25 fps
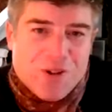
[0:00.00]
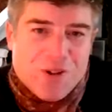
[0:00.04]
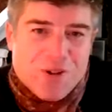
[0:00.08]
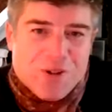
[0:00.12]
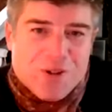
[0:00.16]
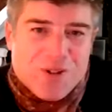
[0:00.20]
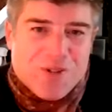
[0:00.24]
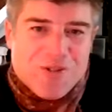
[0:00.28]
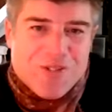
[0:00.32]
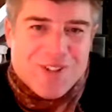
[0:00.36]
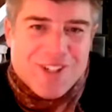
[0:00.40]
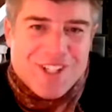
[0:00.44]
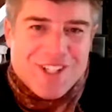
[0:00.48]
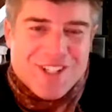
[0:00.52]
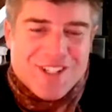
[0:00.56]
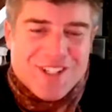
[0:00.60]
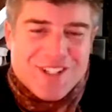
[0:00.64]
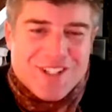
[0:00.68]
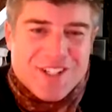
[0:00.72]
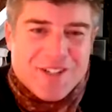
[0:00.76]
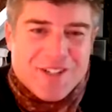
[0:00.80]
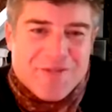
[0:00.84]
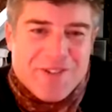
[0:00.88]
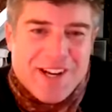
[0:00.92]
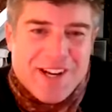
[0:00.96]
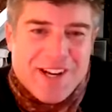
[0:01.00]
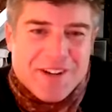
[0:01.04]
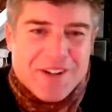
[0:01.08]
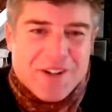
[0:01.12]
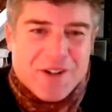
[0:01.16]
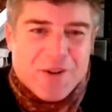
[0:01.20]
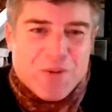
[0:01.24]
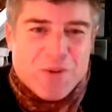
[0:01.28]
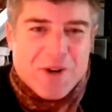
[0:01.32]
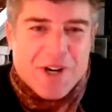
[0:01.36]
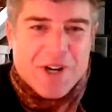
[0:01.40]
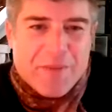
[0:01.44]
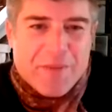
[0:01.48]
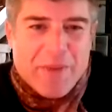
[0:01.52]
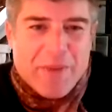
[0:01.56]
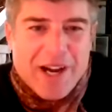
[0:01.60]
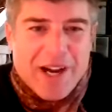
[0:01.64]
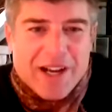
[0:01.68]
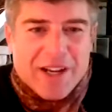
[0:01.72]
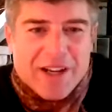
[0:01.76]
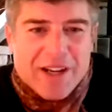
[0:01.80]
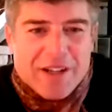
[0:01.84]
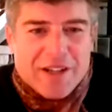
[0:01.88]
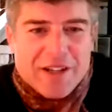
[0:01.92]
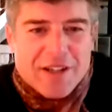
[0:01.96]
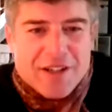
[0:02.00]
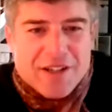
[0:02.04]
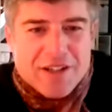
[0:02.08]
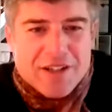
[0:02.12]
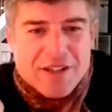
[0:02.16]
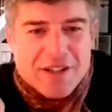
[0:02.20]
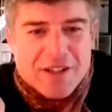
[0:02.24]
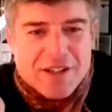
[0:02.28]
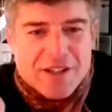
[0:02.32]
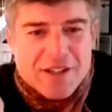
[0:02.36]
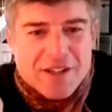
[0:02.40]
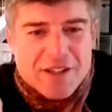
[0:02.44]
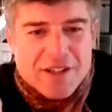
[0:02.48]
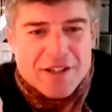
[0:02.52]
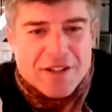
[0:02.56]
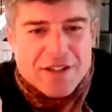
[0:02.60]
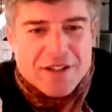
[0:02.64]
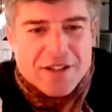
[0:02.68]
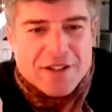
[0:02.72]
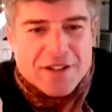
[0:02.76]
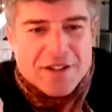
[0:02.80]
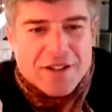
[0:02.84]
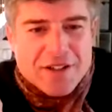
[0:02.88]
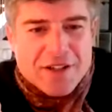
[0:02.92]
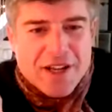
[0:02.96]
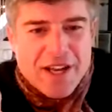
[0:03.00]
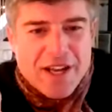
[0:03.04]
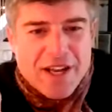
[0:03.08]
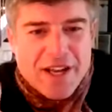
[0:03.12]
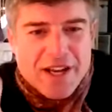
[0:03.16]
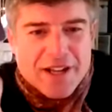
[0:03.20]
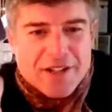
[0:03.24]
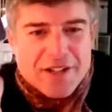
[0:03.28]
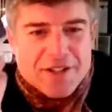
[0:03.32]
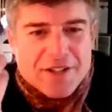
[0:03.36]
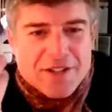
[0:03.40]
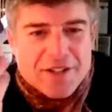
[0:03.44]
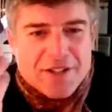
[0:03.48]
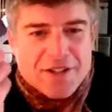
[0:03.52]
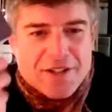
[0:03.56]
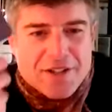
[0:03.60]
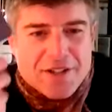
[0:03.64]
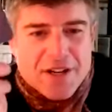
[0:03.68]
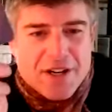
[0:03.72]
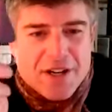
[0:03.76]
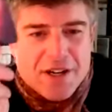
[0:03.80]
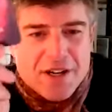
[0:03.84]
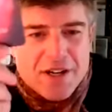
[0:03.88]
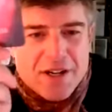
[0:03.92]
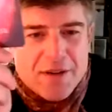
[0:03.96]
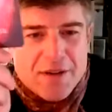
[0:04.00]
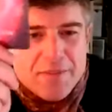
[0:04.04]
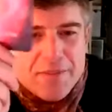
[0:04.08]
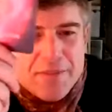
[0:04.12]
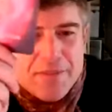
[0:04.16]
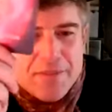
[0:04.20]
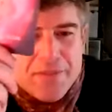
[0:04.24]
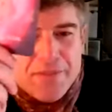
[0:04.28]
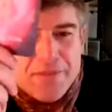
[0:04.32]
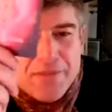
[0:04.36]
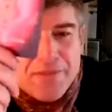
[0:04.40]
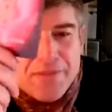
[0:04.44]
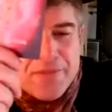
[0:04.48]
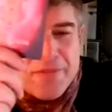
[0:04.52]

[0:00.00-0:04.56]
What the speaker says: course, Felicity's found her way back to the Herzensheim.